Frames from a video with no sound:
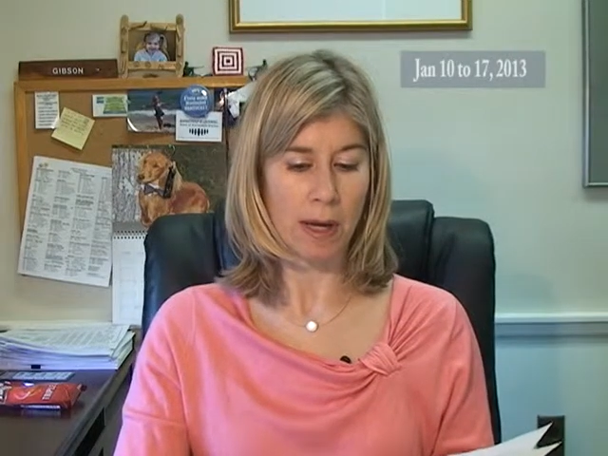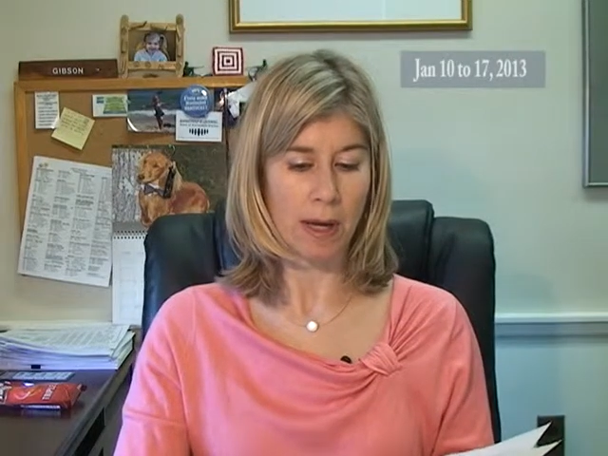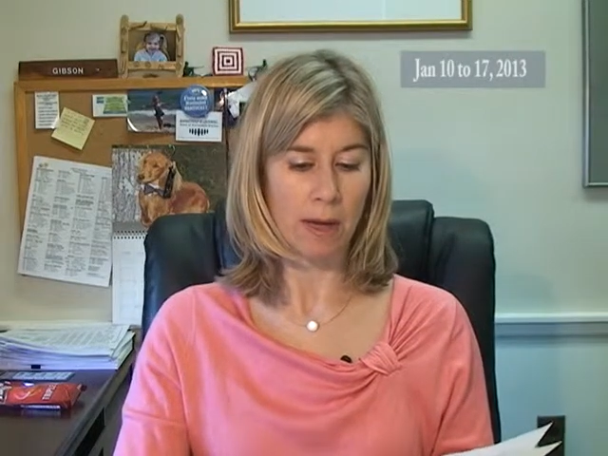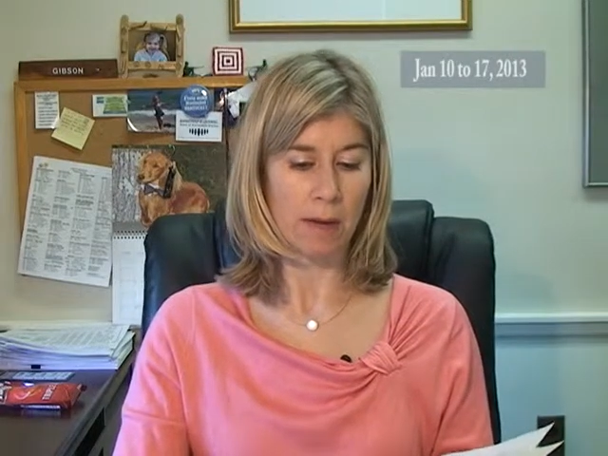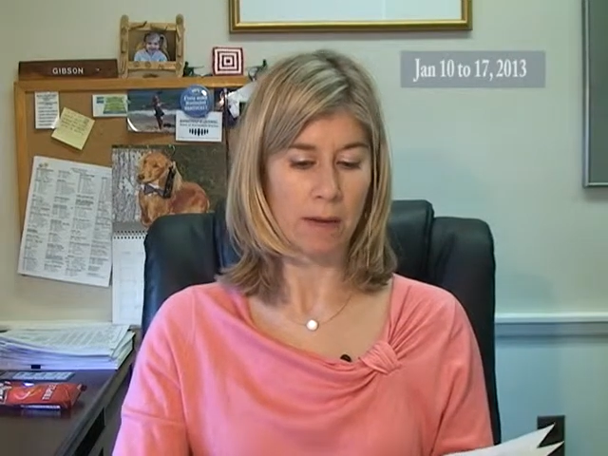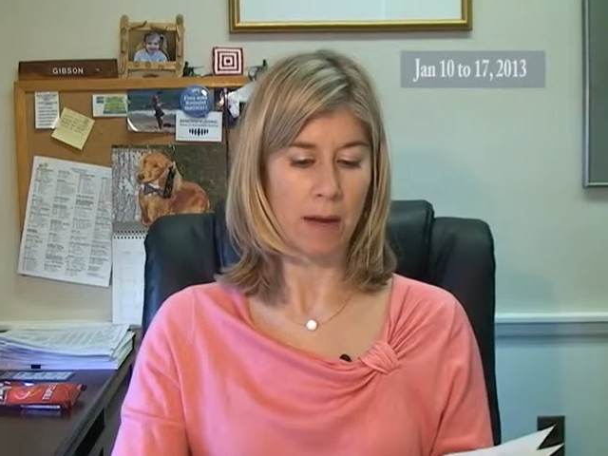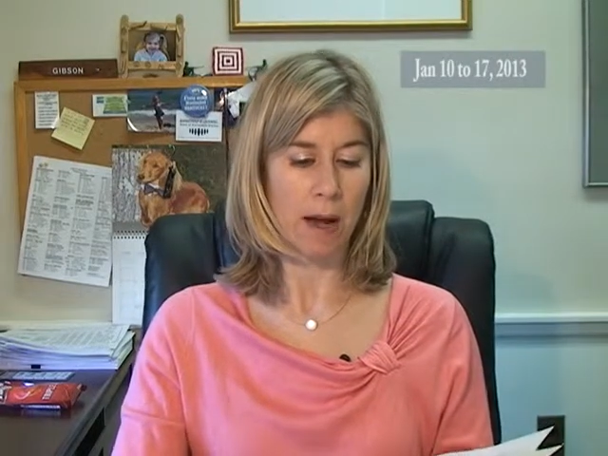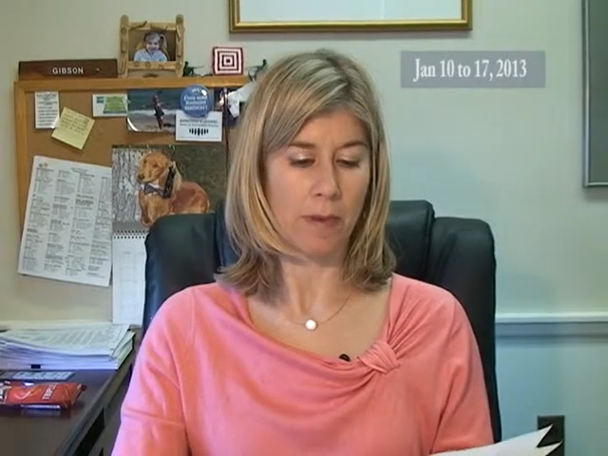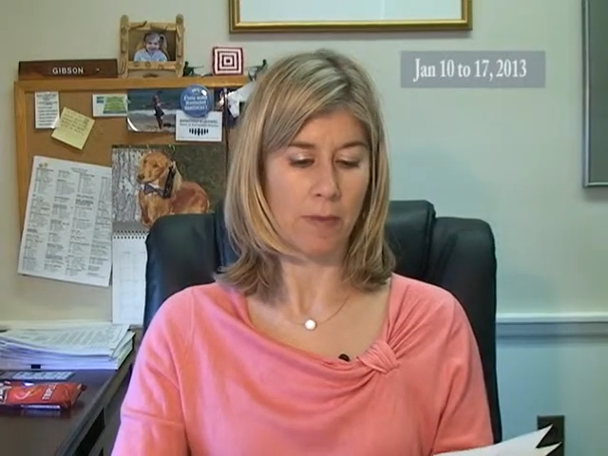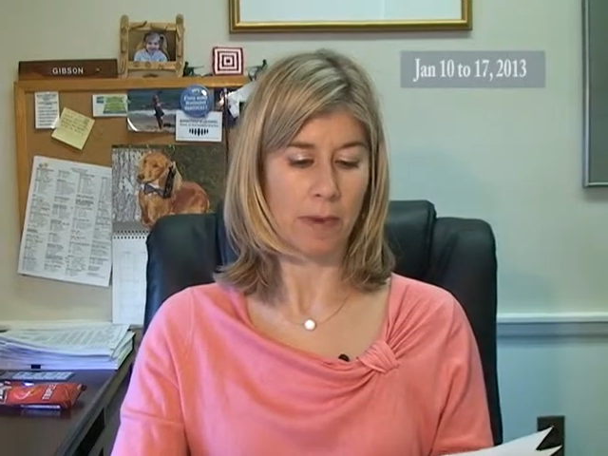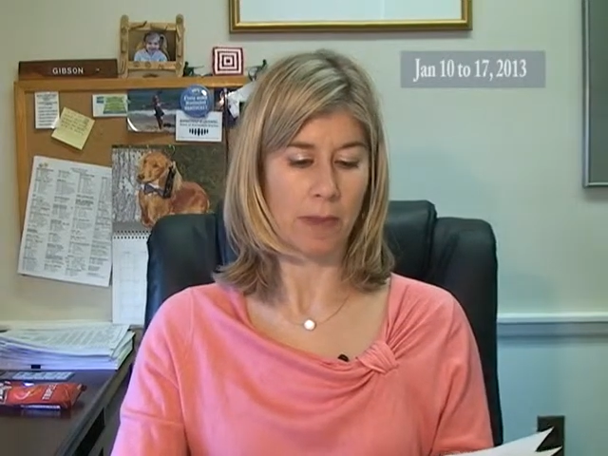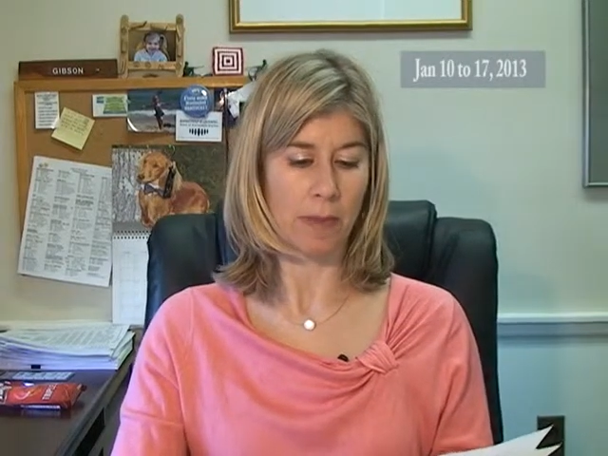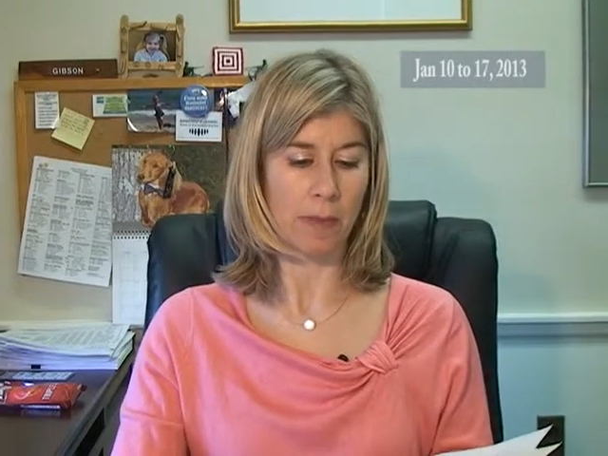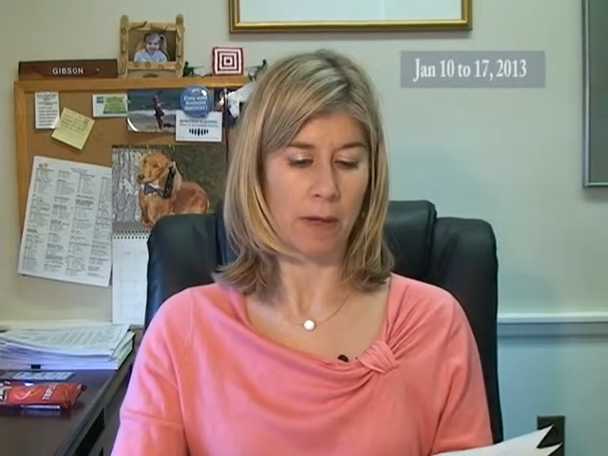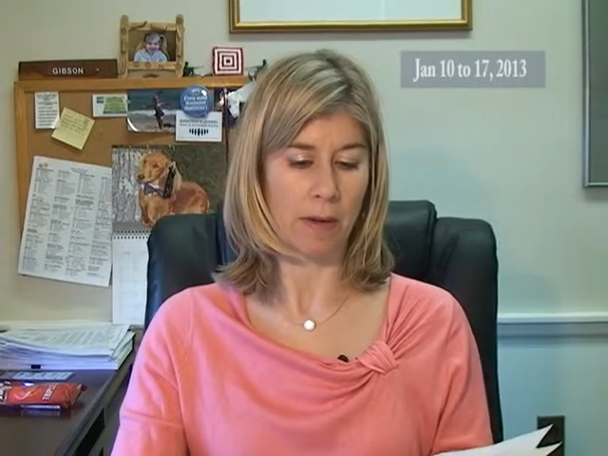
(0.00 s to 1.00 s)
any
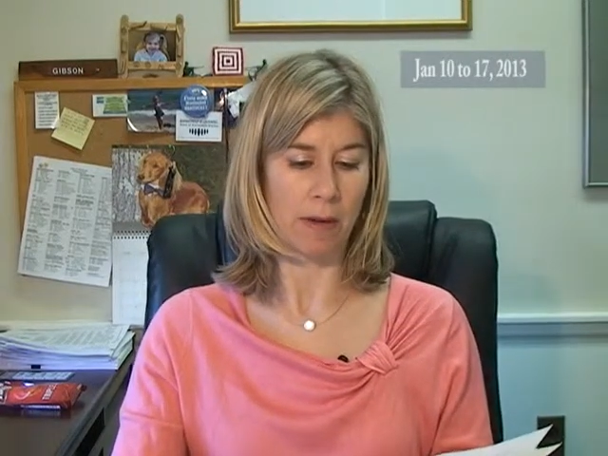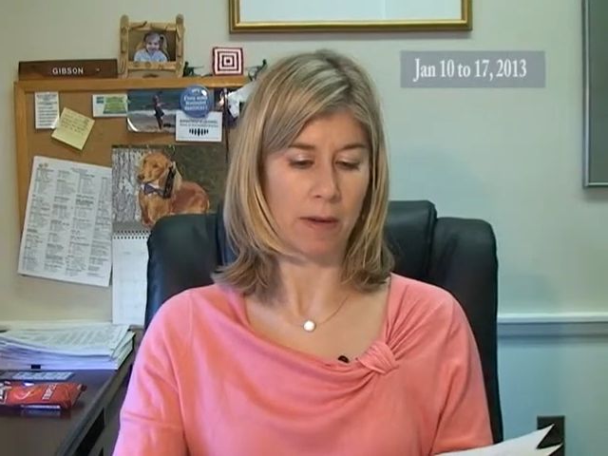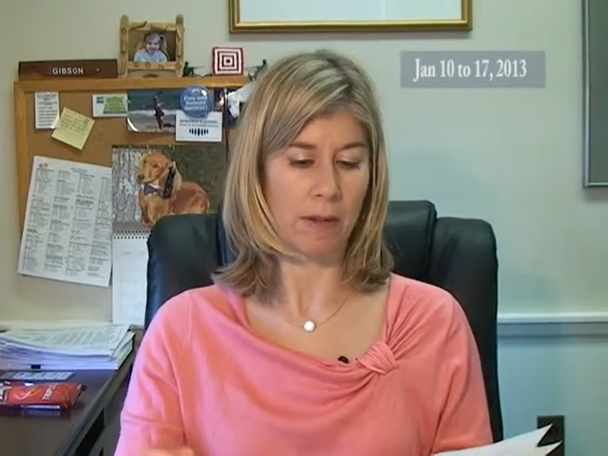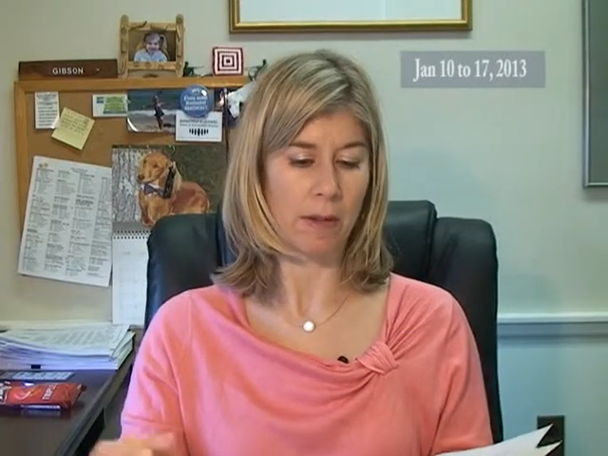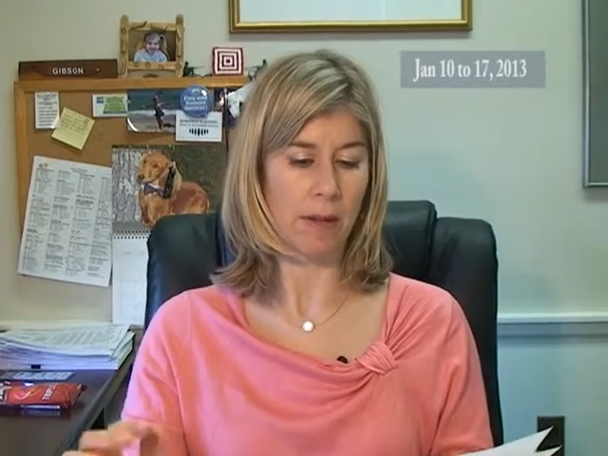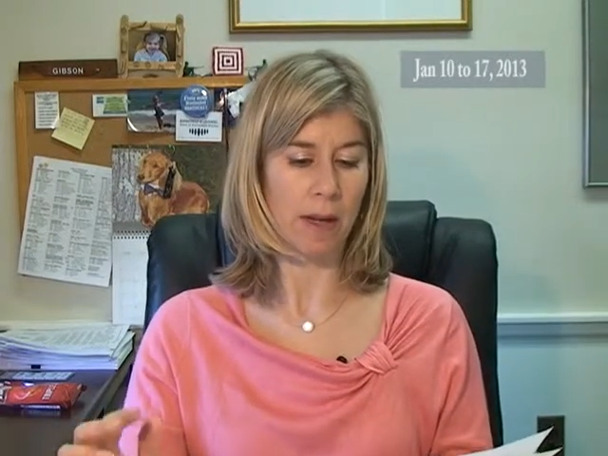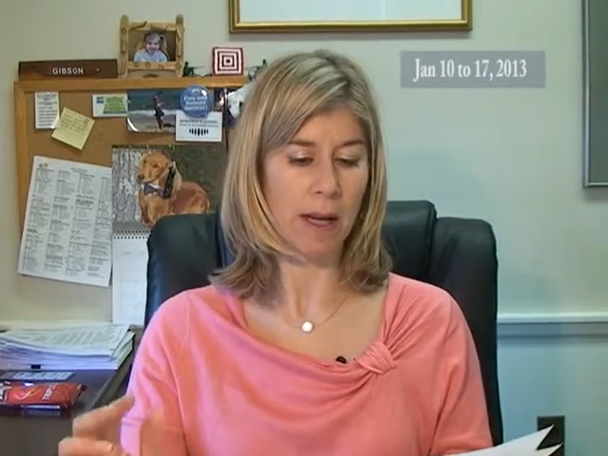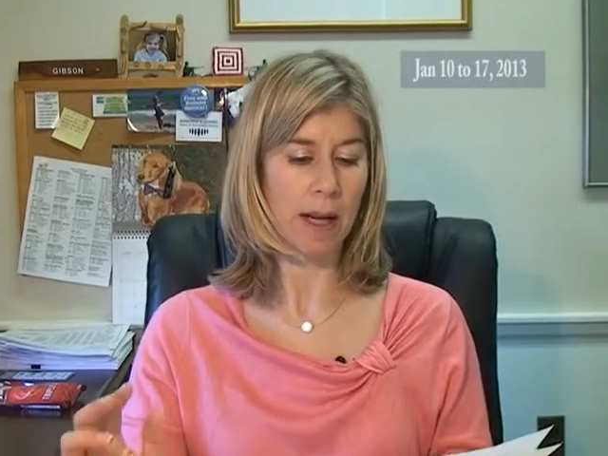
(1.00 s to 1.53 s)
conflict appearance.